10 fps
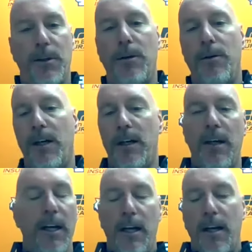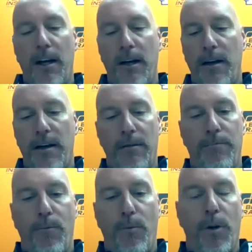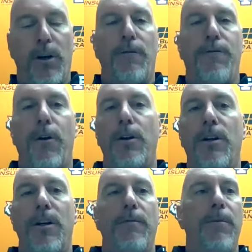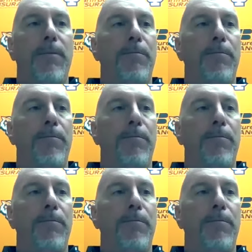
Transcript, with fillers: So uh, uh, we're looking forward to